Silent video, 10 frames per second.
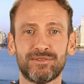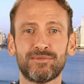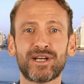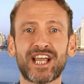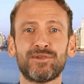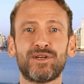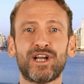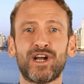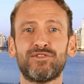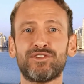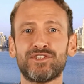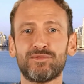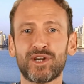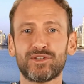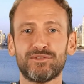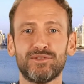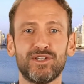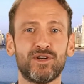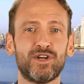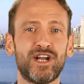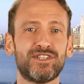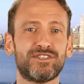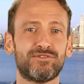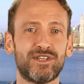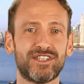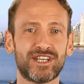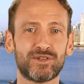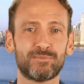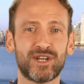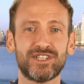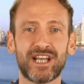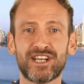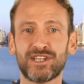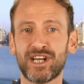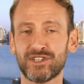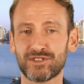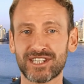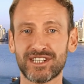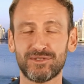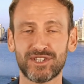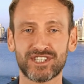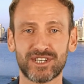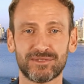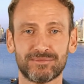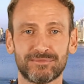Panama offers a relatively low cost of living compared to other countries in the region.